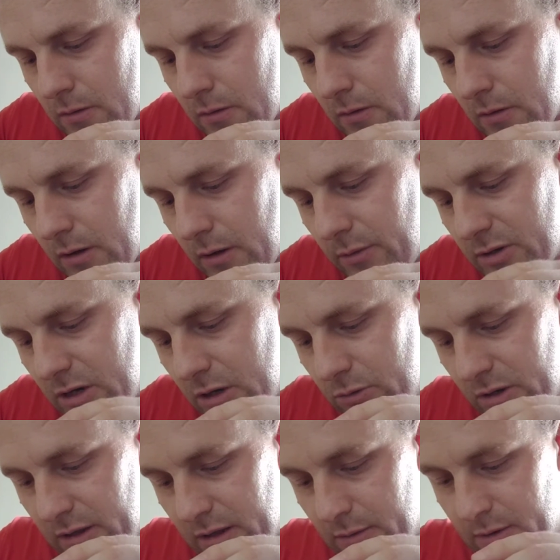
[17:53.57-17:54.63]
Okay, which hole
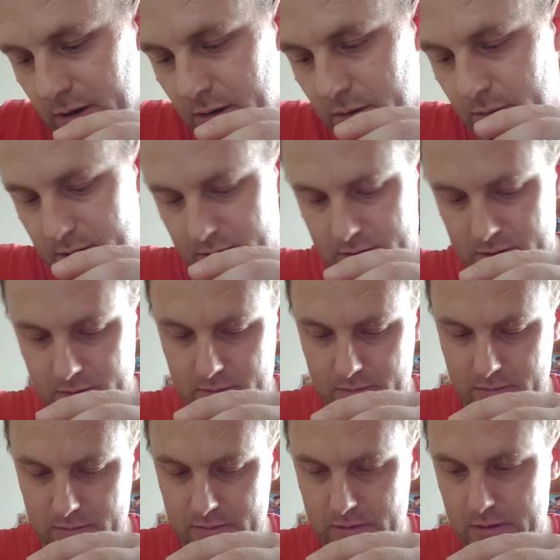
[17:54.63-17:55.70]
did that one go into?
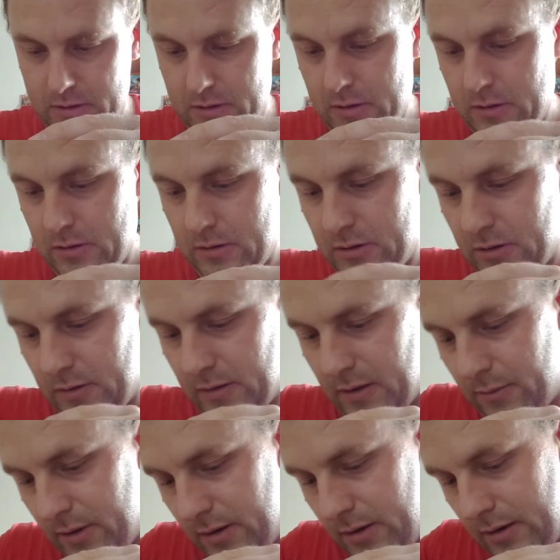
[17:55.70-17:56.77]
It's not that
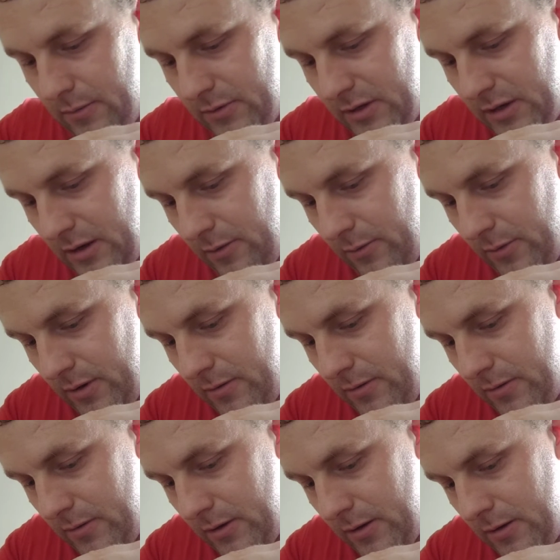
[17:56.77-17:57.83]
one, that one's another one.
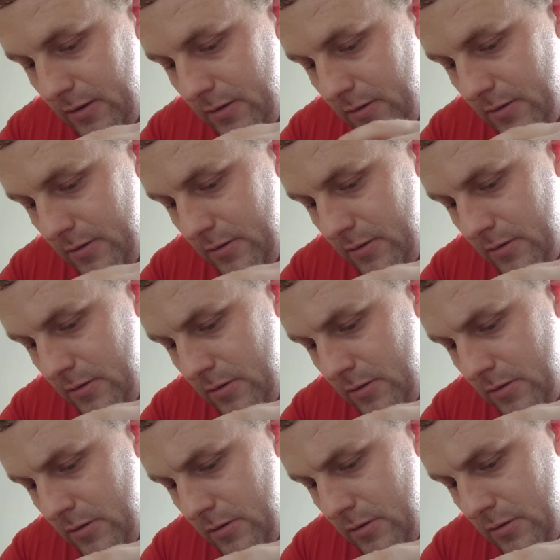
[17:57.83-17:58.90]
Okay.
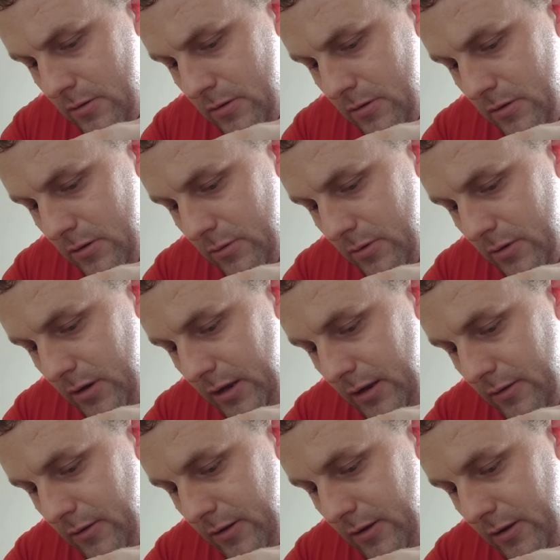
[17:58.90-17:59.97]
This one
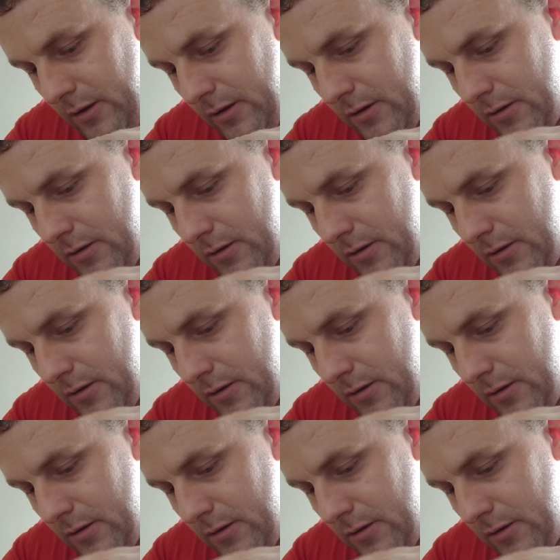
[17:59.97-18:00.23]
here, I think.